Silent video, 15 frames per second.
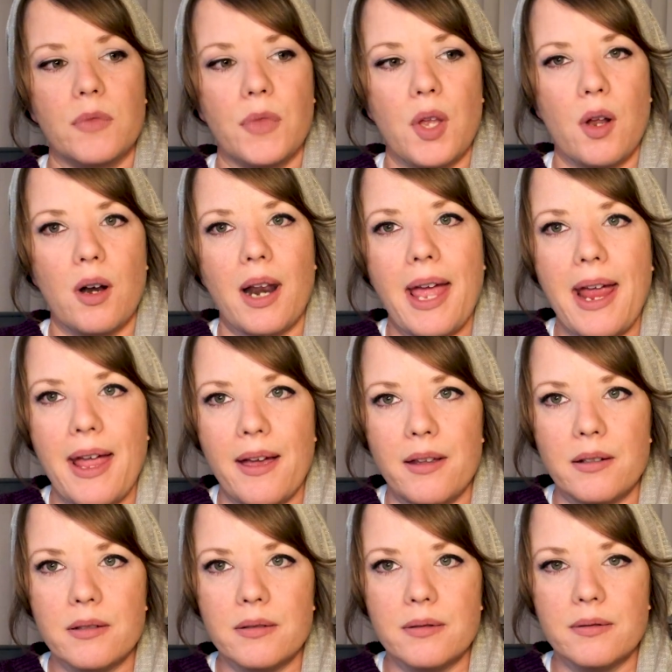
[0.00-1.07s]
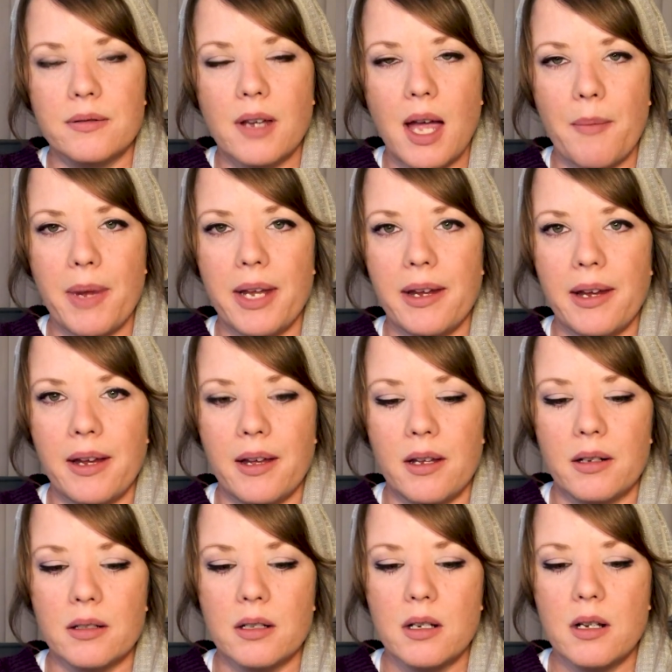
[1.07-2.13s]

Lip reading: land coming in,